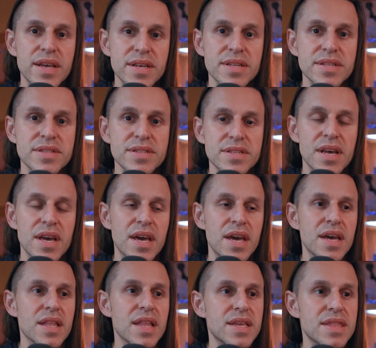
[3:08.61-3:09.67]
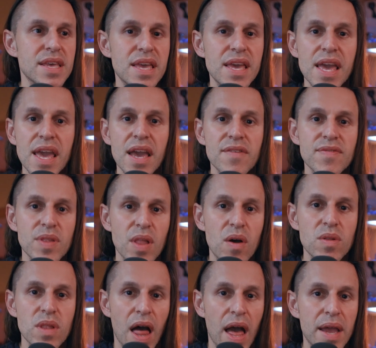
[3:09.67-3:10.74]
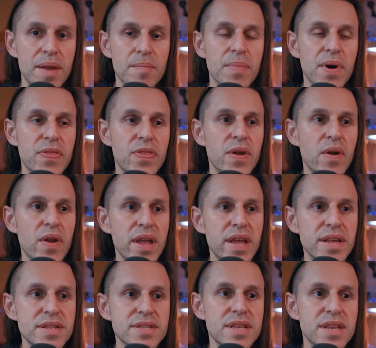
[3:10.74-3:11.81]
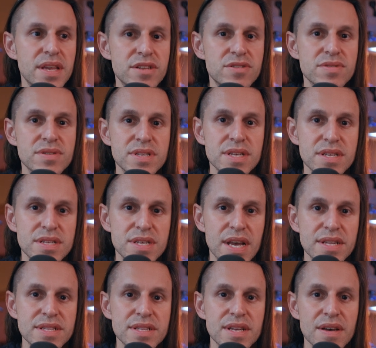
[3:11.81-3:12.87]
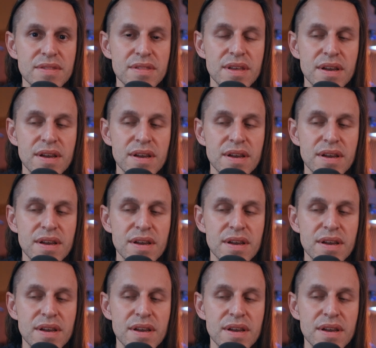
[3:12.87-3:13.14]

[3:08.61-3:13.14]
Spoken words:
is like the king of low light, but there is an interesting test out